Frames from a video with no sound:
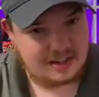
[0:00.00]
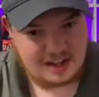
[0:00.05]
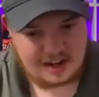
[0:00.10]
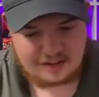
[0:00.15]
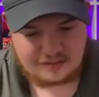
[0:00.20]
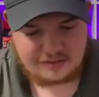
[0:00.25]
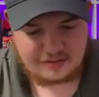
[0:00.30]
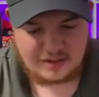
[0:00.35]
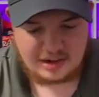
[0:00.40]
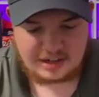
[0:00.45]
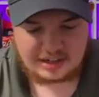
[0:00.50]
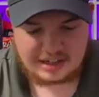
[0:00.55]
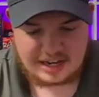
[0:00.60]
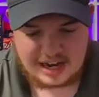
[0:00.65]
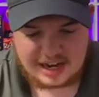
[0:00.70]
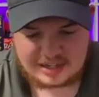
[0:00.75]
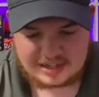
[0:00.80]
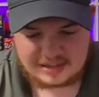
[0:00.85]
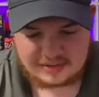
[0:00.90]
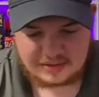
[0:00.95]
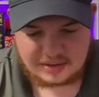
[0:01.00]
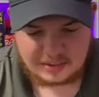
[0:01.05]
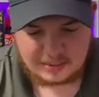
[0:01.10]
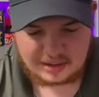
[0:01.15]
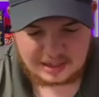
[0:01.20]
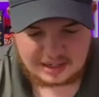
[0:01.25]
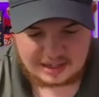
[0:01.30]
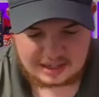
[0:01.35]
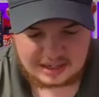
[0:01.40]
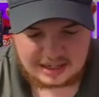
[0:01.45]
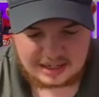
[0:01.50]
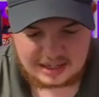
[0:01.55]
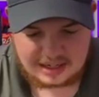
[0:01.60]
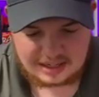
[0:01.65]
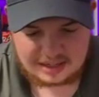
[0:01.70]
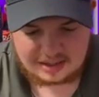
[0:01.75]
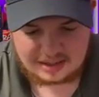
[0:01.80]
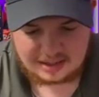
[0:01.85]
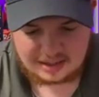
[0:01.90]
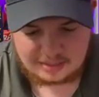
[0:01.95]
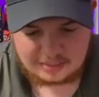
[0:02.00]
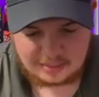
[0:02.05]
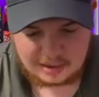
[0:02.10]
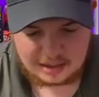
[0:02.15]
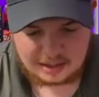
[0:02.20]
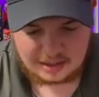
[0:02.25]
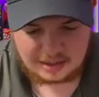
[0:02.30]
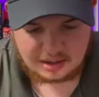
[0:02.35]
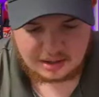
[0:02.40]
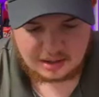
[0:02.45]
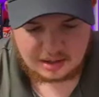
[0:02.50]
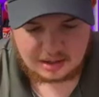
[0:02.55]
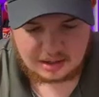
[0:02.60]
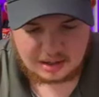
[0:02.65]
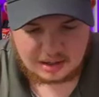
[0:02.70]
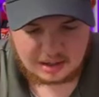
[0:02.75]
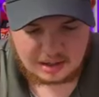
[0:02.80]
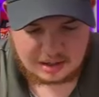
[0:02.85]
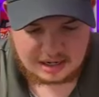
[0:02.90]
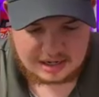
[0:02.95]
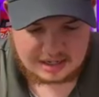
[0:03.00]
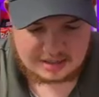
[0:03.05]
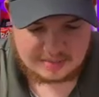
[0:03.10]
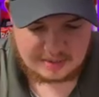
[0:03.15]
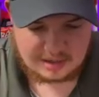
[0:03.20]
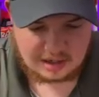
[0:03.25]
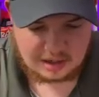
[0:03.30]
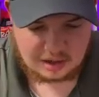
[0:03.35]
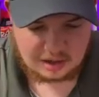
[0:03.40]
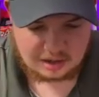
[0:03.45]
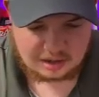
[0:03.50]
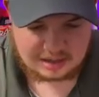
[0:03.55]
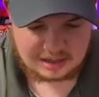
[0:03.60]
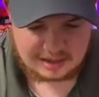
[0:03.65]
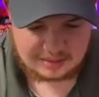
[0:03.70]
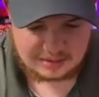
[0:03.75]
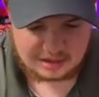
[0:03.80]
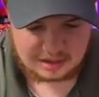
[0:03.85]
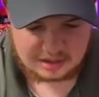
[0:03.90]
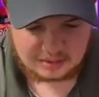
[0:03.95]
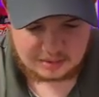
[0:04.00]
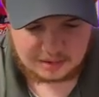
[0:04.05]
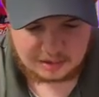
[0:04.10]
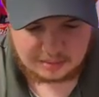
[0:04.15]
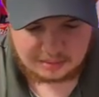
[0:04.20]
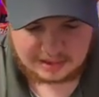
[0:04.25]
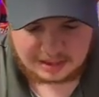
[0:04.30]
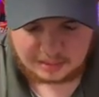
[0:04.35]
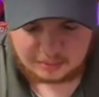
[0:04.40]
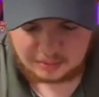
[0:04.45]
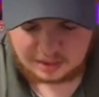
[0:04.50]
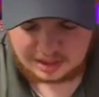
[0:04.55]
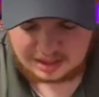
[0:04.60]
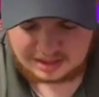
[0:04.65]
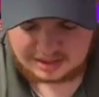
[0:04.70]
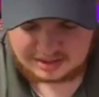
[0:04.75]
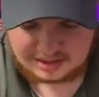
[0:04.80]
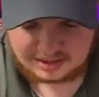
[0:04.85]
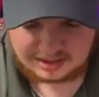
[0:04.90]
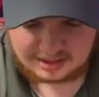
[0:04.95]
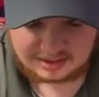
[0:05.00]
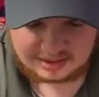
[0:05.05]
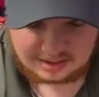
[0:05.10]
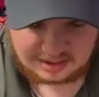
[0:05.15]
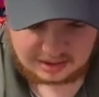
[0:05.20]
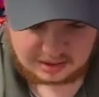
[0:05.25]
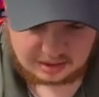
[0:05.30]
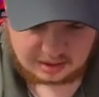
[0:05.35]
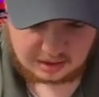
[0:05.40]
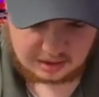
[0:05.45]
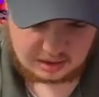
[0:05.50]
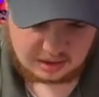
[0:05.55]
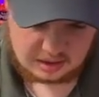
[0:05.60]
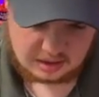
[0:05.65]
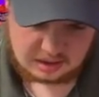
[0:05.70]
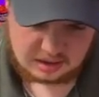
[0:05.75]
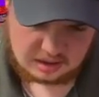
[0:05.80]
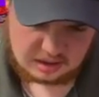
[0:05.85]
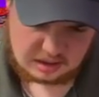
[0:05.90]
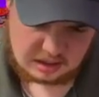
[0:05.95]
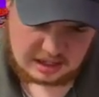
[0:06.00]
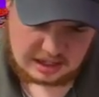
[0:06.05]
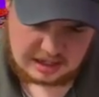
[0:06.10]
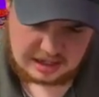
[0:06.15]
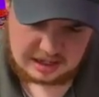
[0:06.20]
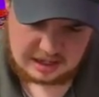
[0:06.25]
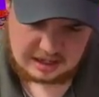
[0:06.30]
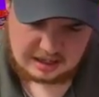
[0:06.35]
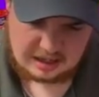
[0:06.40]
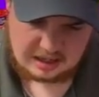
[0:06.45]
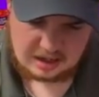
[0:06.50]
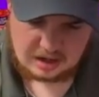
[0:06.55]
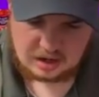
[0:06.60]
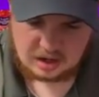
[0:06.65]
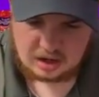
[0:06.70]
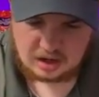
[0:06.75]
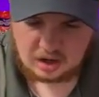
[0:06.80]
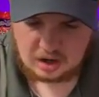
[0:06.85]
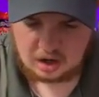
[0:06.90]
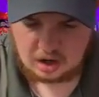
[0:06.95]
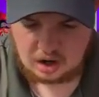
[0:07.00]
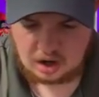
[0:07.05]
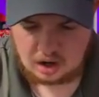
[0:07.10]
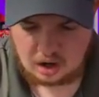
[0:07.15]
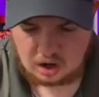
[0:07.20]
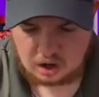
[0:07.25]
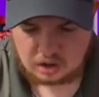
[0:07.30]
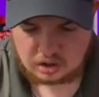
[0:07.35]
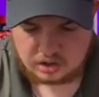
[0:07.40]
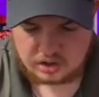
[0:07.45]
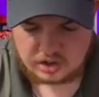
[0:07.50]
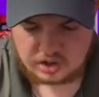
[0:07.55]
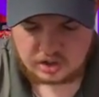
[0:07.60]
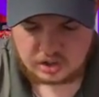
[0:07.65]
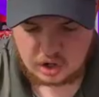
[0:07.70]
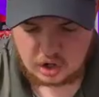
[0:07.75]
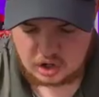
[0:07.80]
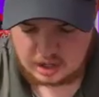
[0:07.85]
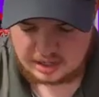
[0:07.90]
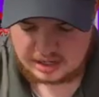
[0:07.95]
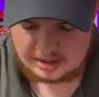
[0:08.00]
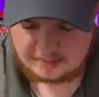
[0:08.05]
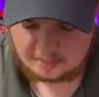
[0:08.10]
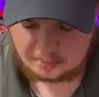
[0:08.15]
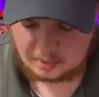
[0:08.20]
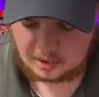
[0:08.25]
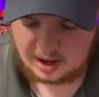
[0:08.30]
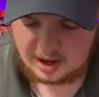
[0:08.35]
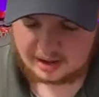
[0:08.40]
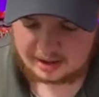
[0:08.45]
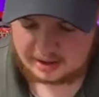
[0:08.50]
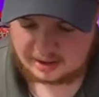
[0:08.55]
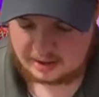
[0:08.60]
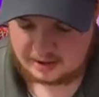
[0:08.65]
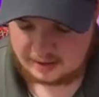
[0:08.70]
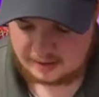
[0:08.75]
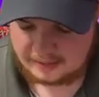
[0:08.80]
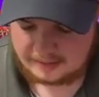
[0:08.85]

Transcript: a lot of fun, guys, even though we didn't get anything, but uh, it's been a long time since we opened that. What is this here? And, oh, circuit break.